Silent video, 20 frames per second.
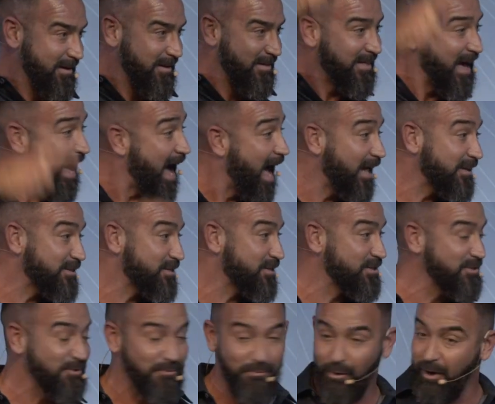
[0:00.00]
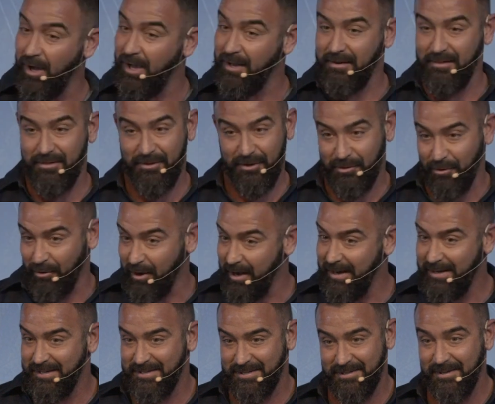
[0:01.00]
That's what the
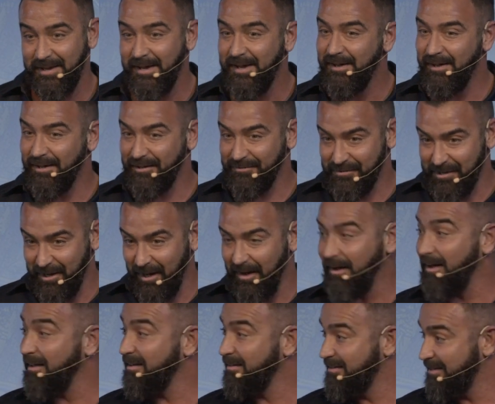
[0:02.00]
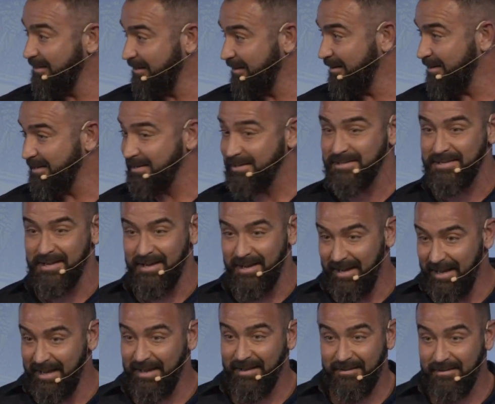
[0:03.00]
grace of God does
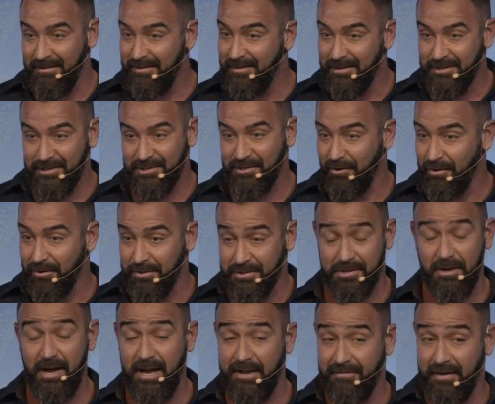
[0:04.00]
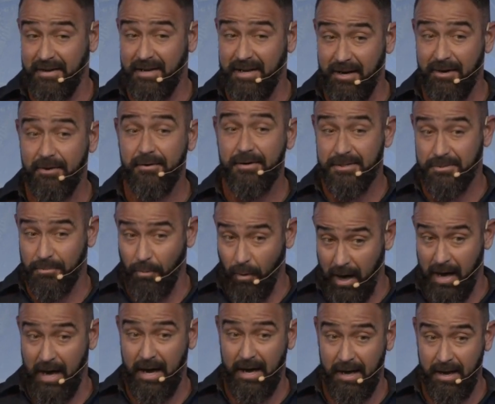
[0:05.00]
in Saul's life. And here is
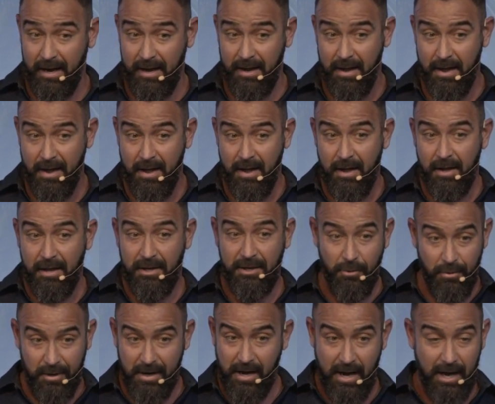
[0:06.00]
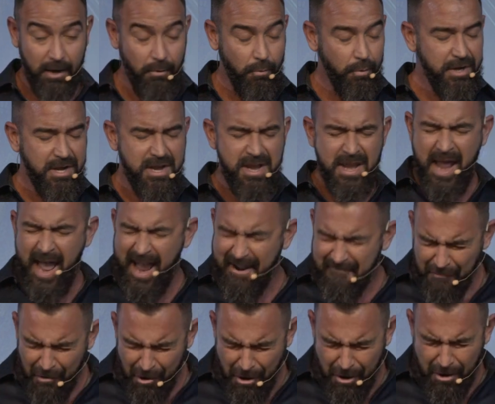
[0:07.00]
why you and I would
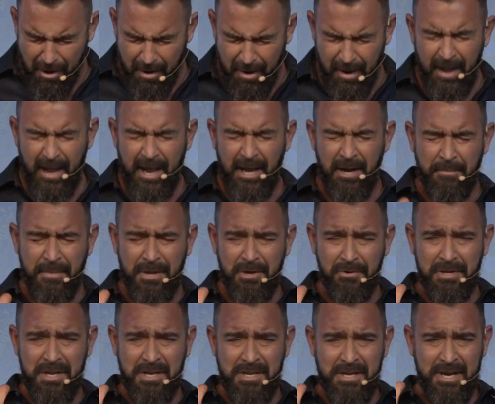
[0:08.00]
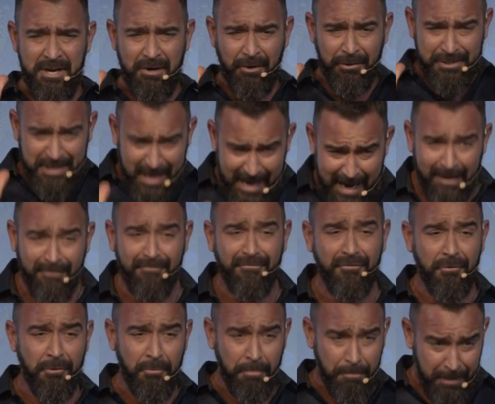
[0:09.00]
never in a million years
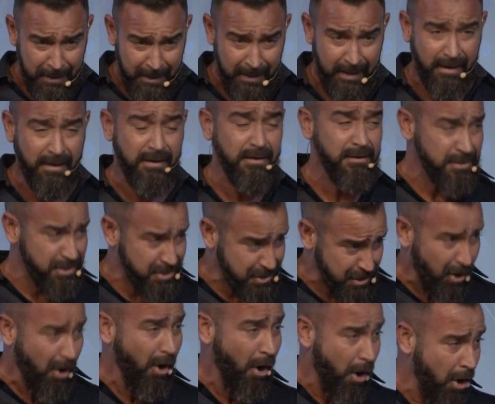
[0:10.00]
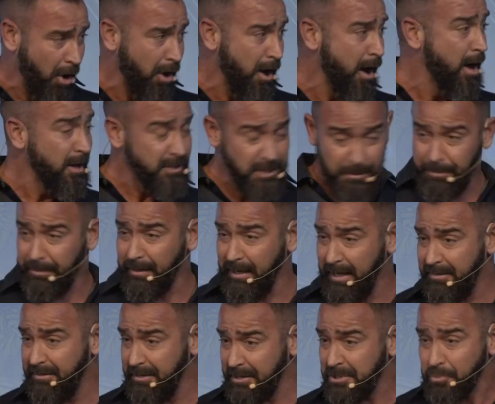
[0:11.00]
ever pick Saul to play
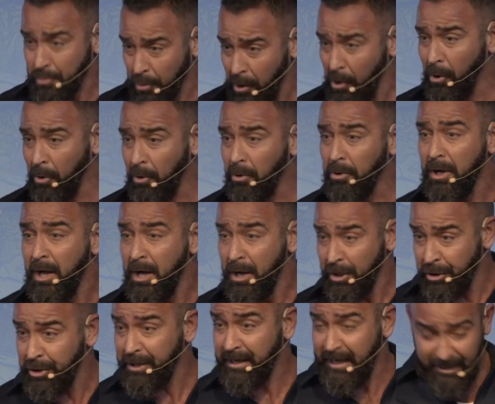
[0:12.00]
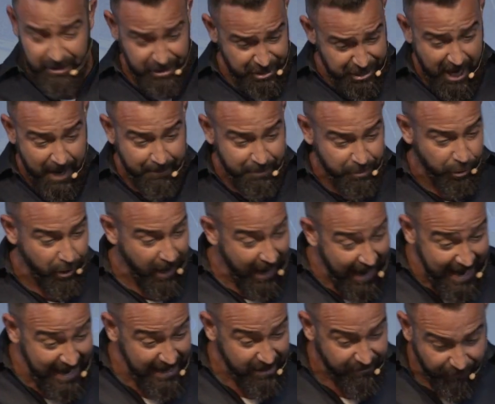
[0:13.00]
this role. Look at chapter
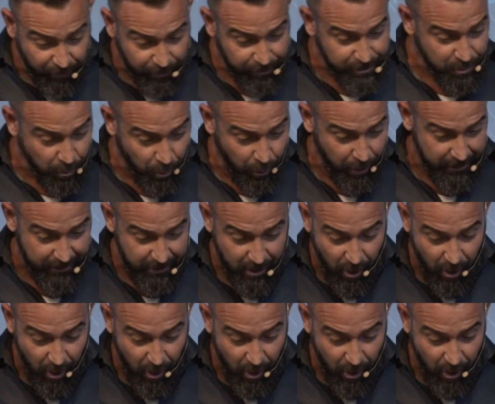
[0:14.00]
8, verse 1.